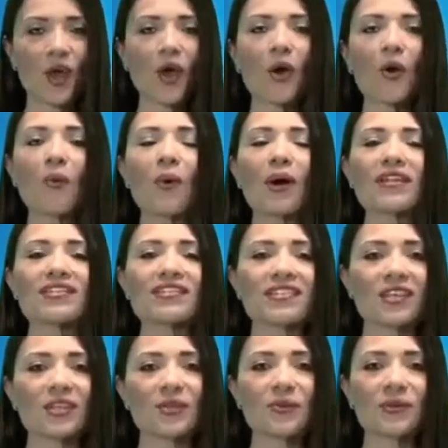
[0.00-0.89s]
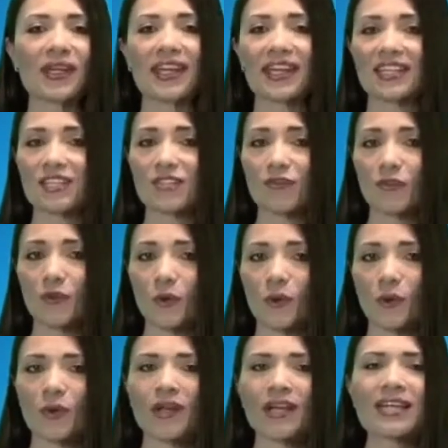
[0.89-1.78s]
Once the unit is
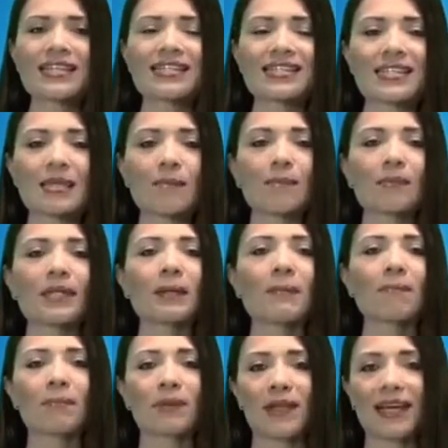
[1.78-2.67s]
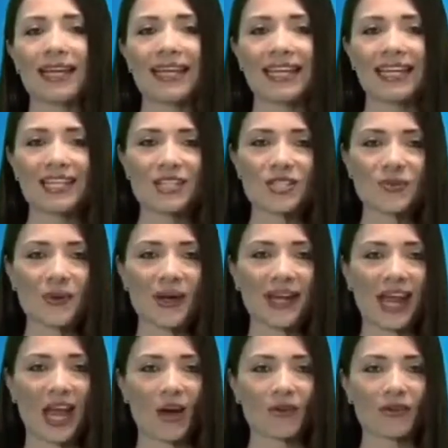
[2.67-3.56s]
full, simply plug it into an
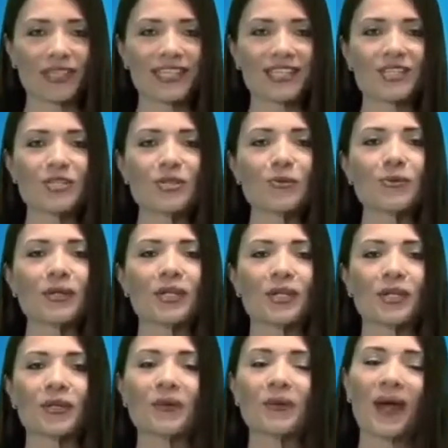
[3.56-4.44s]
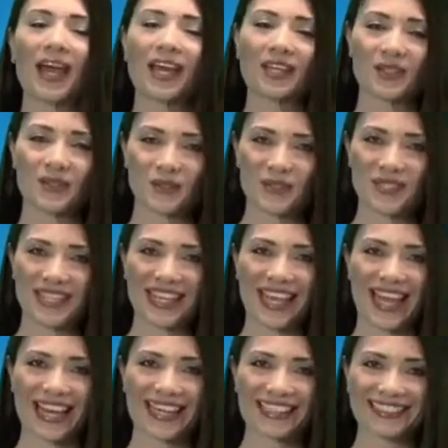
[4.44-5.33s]
outlet to renew and use
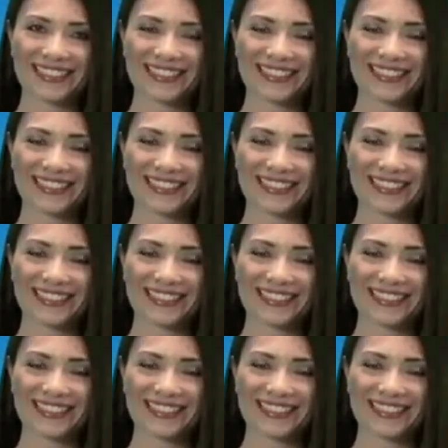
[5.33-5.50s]
again.